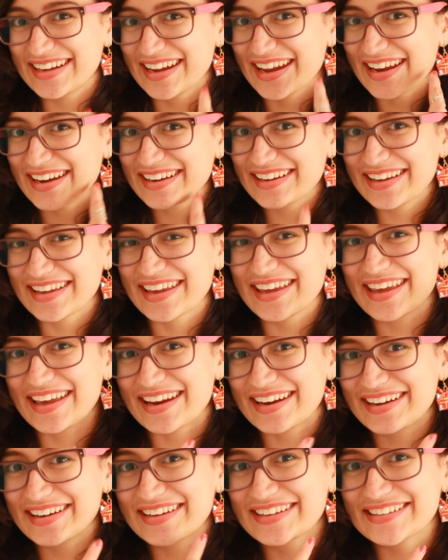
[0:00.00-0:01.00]
Good.
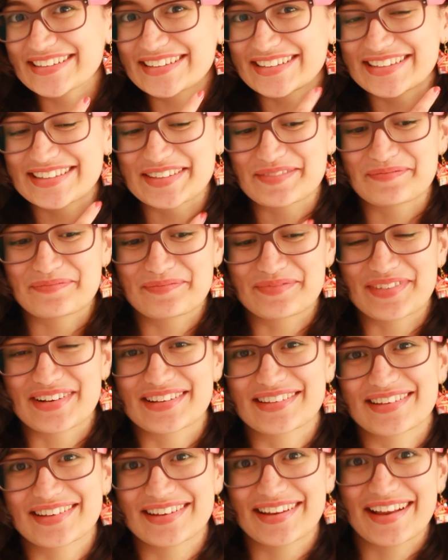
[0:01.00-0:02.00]
Get it, because it's a
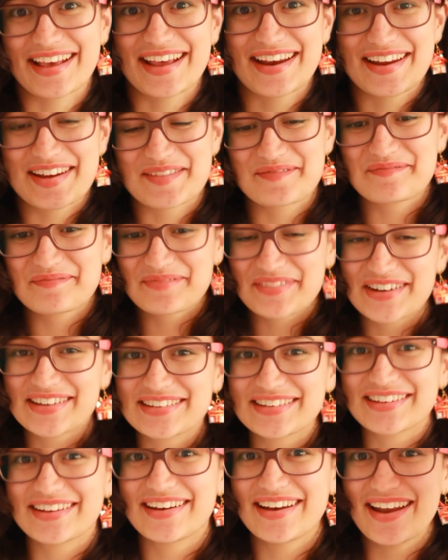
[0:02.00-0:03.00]
present, and I'm
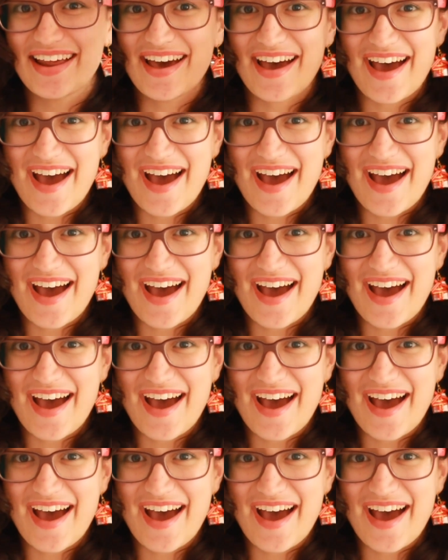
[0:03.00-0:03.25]
present.